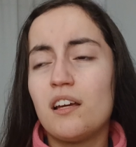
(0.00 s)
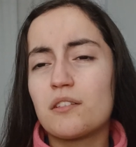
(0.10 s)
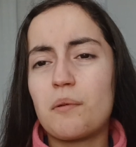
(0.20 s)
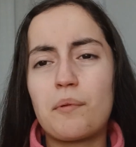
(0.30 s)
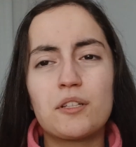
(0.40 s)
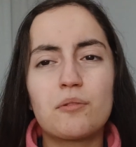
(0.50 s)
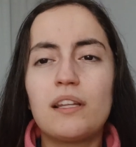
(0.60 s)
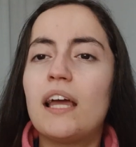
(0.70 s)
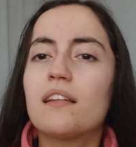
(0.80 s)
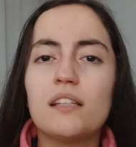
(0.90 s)
So my parents were
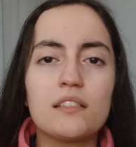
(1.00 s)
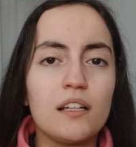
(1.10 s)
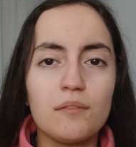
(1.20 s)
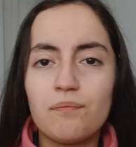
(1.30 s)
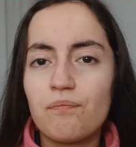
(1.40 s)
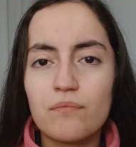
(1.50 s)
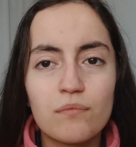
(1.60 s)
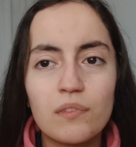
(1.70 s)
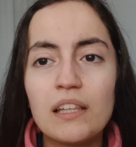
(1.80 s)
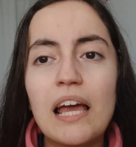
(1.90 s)
like, listen,
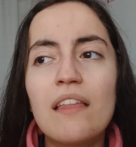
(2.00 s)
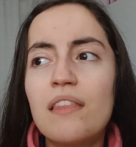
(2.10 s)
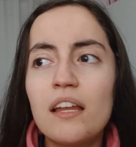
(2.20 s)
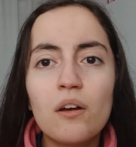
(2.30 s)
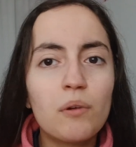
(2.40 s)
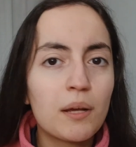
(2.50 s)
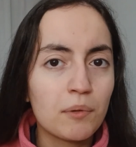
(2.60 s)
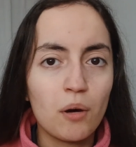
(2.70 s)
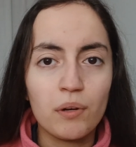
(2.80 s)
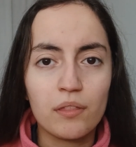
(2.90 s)
and they know what I'm
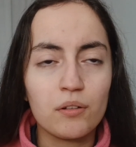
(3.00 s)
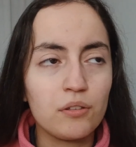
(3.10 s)
going through.